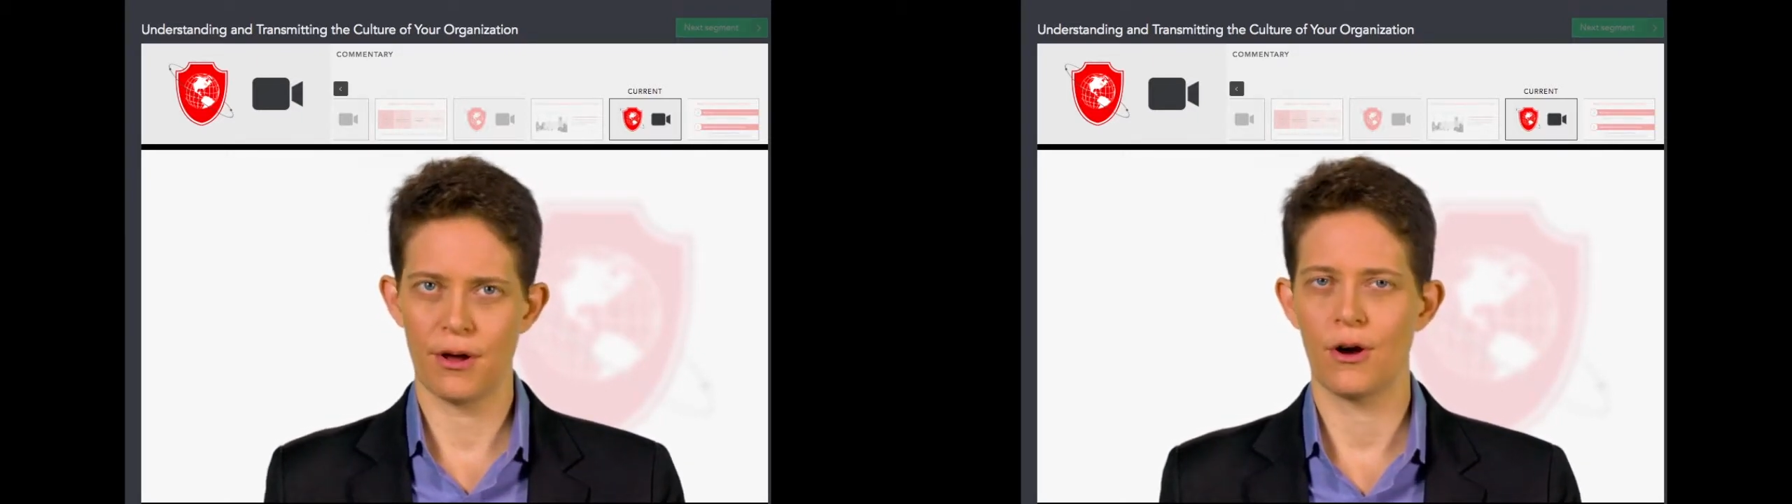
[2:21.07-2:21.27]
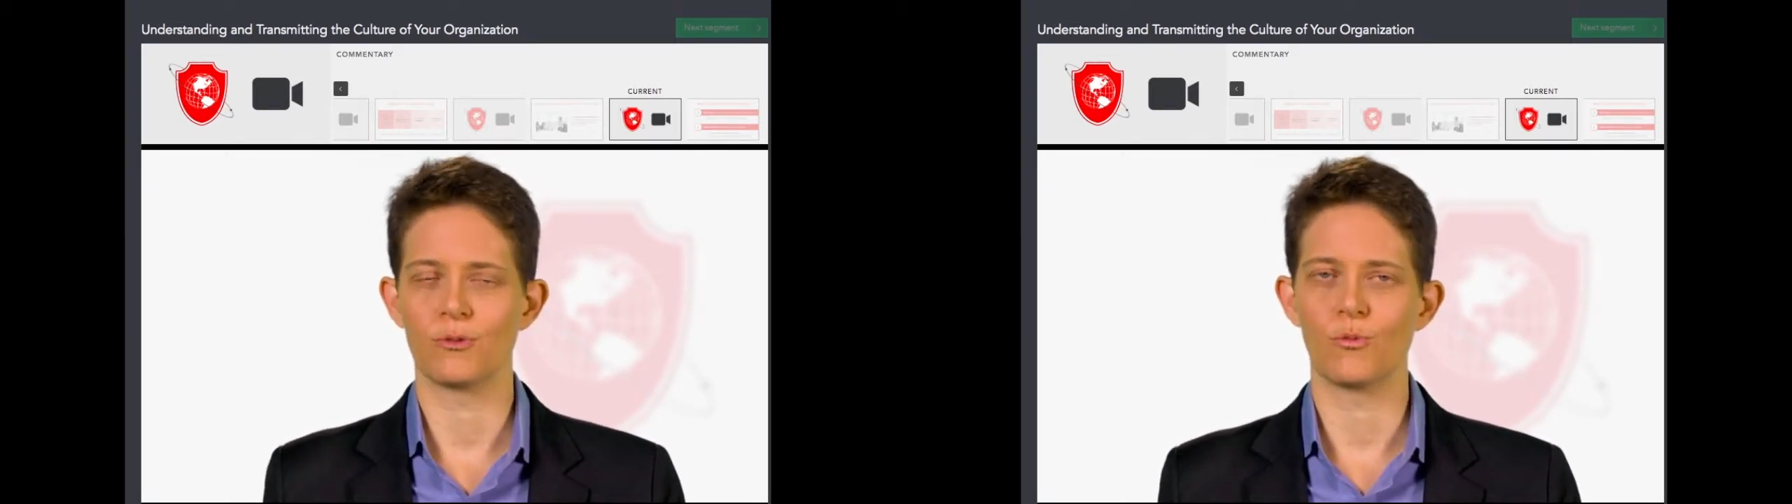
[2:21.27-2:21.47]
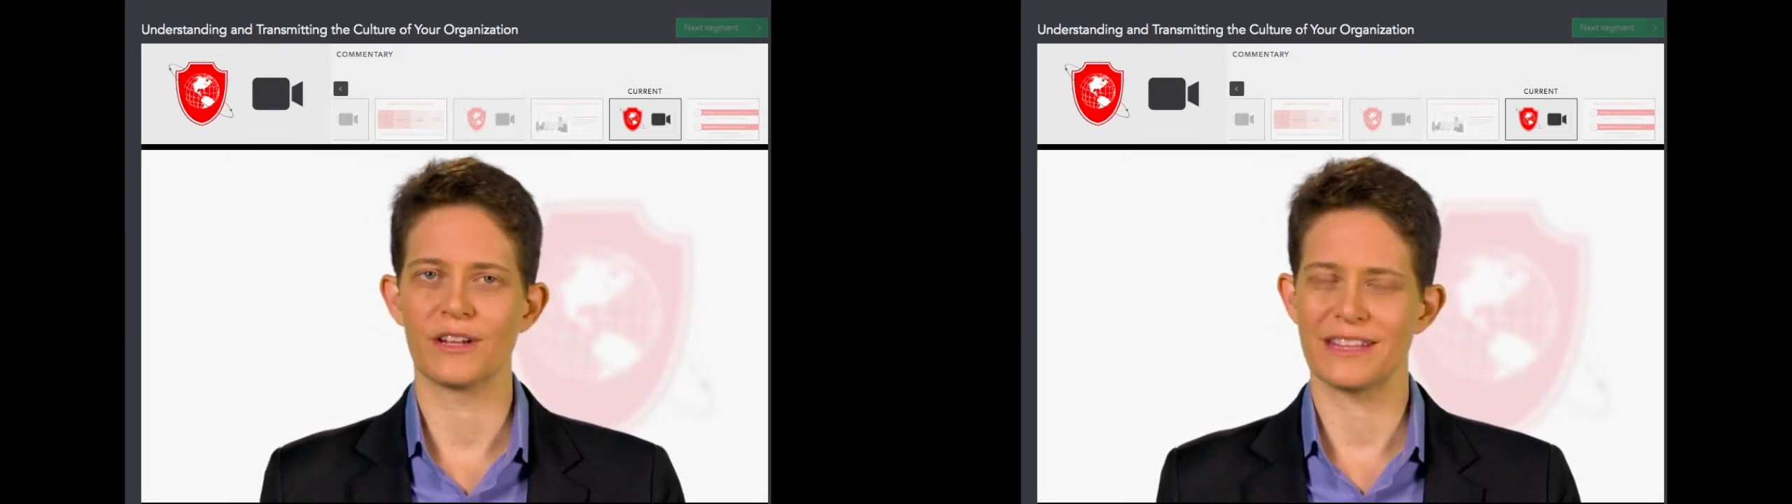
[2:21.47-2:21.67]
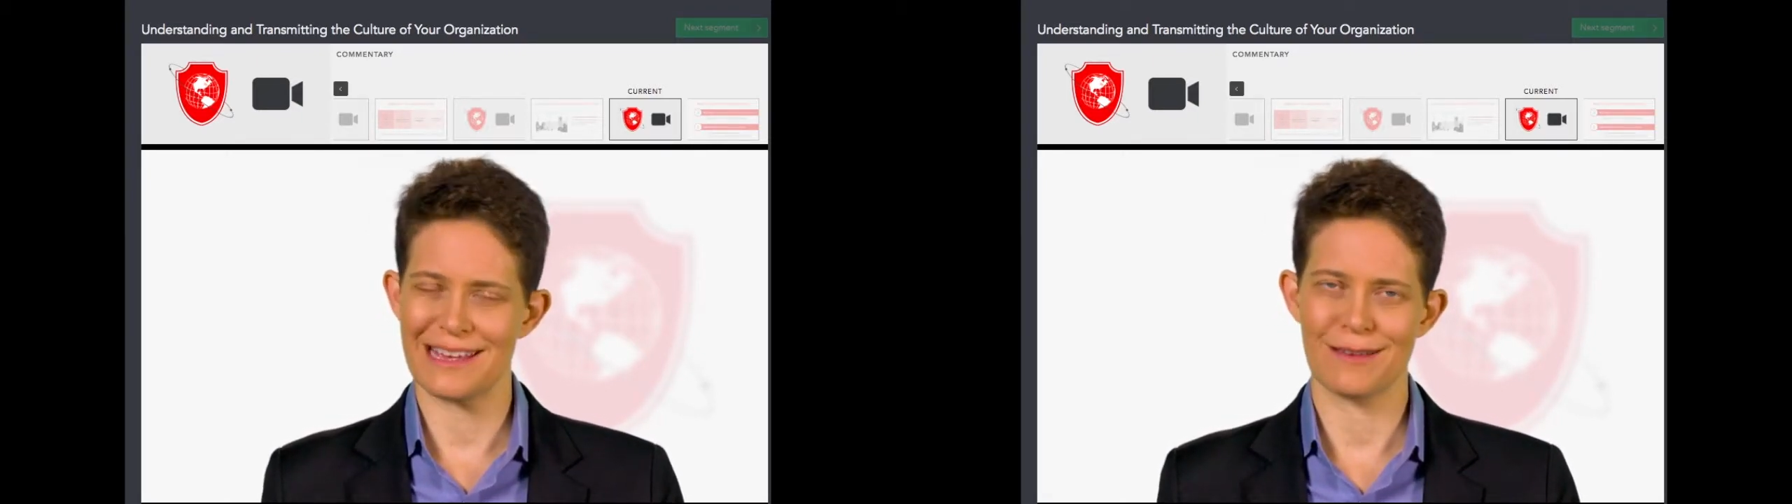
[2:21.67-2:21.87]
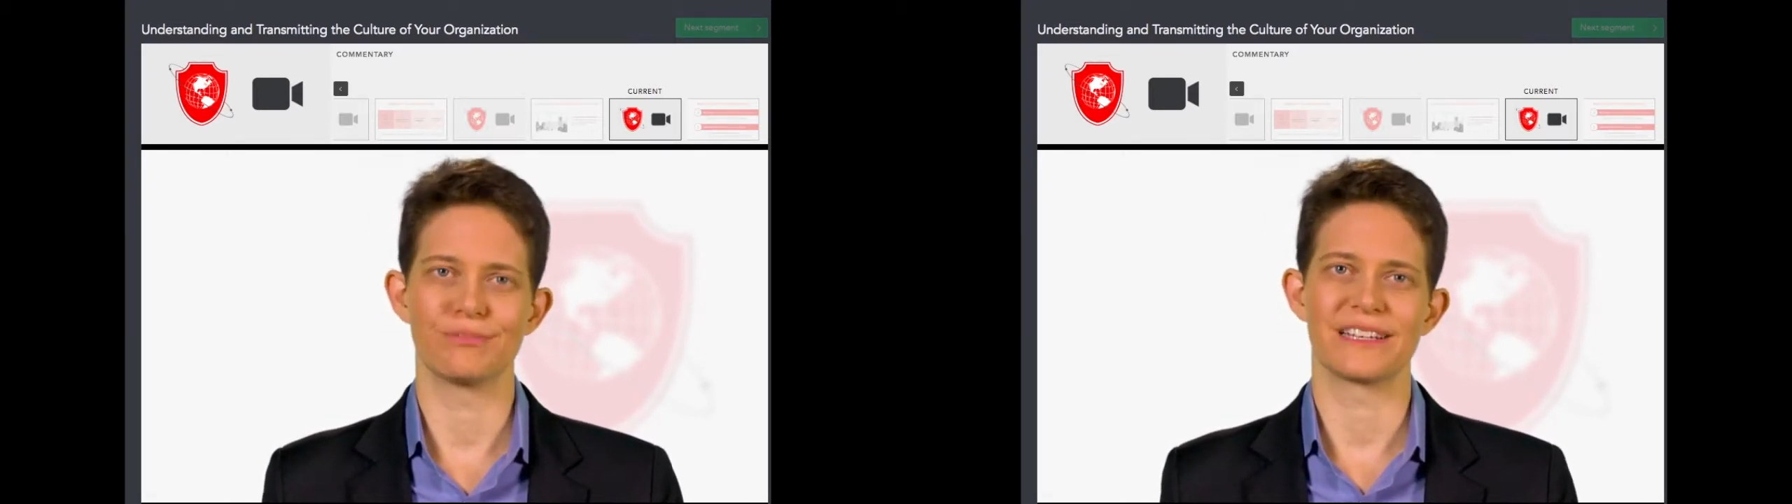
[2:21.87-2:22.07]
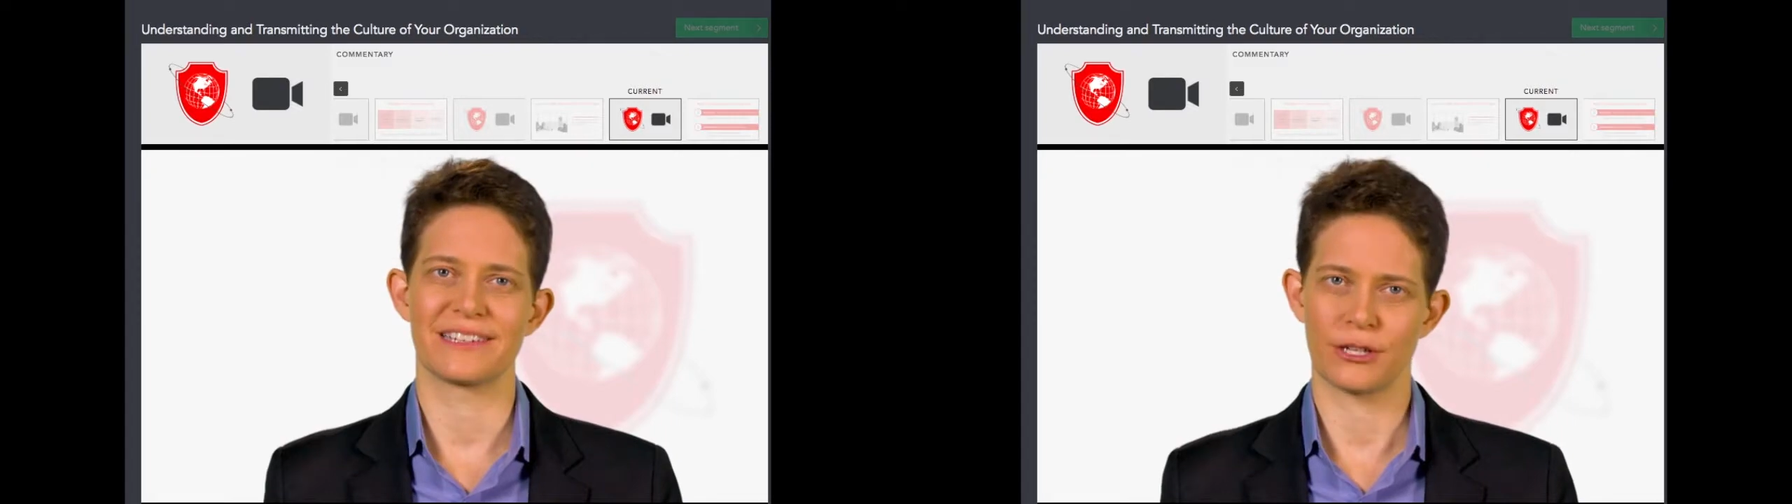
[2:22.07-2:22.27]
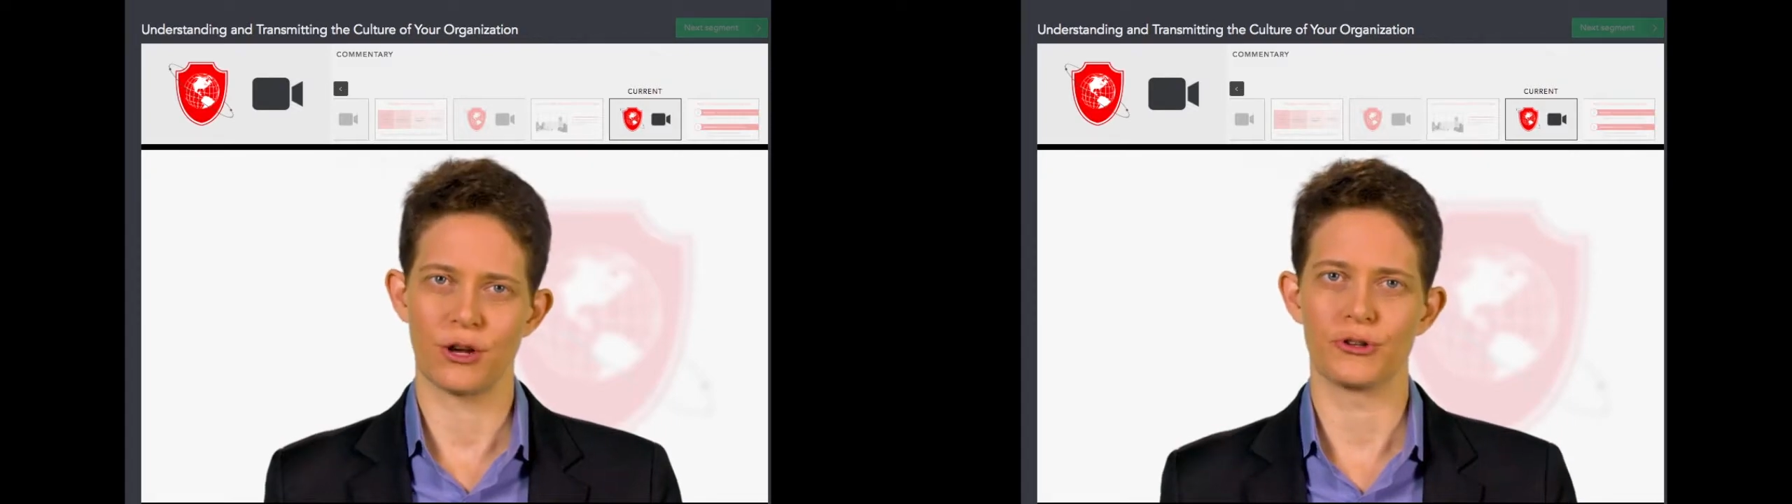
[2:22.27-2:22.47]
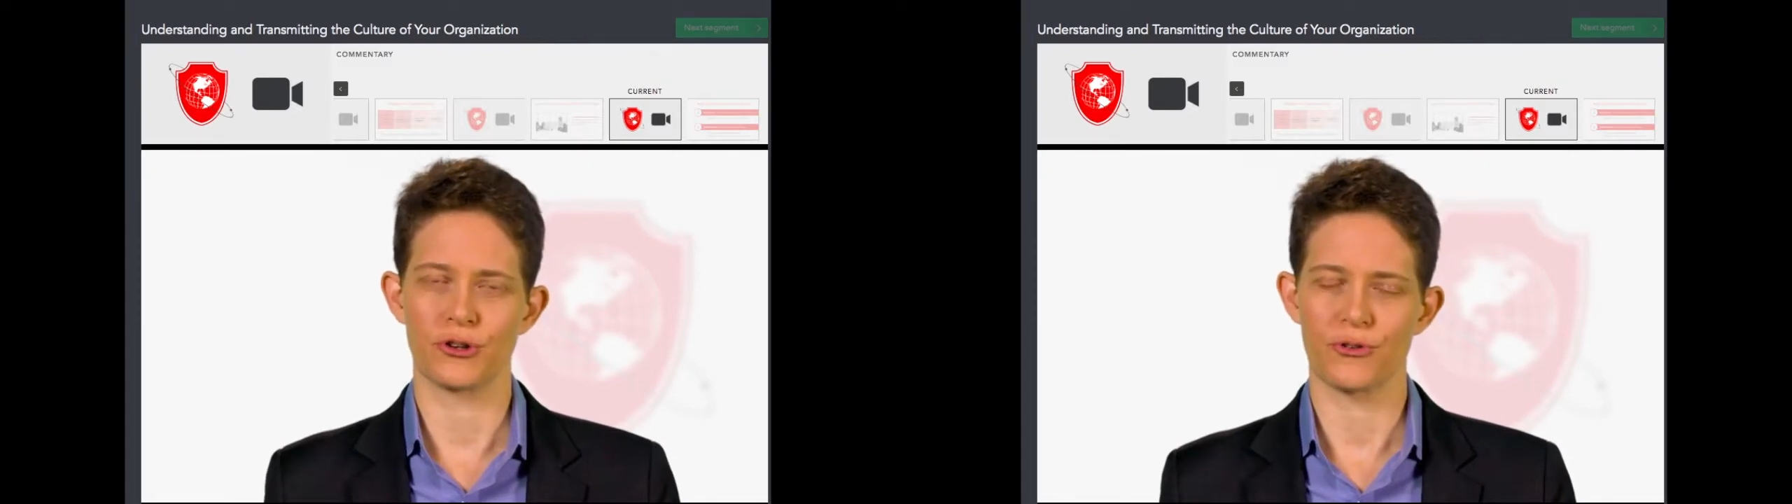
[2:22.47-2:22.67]
on what the implicit
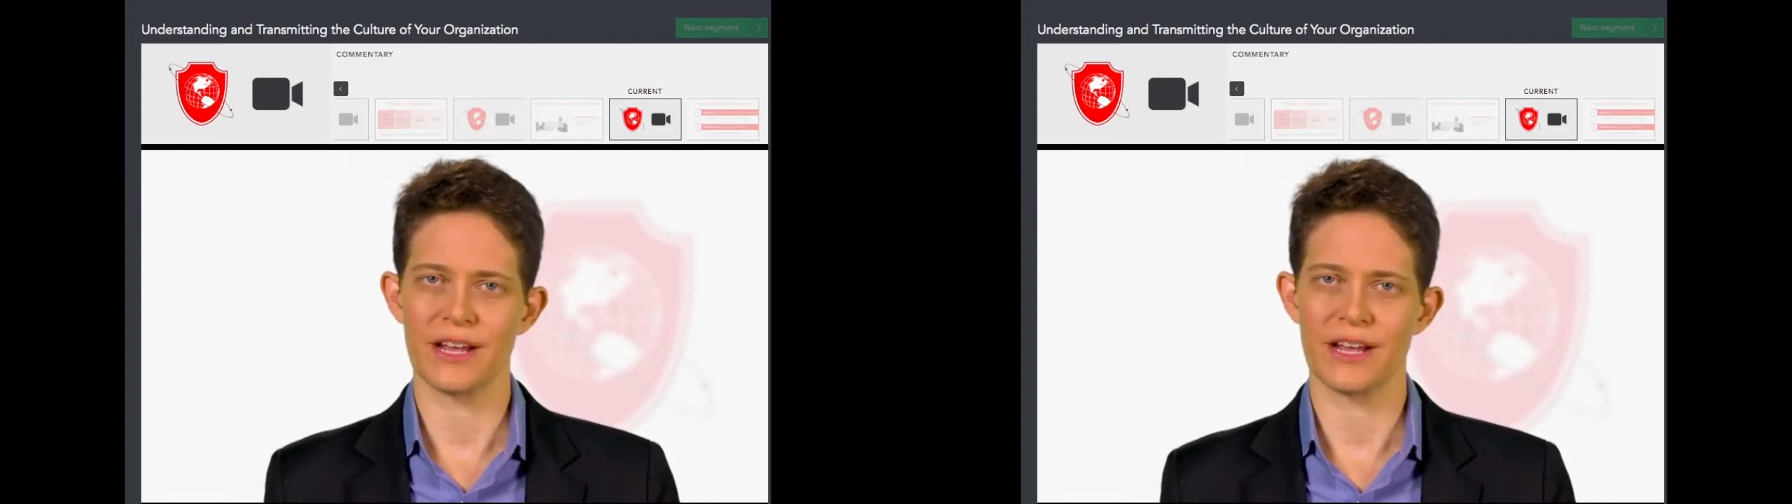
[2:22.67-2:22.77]
culture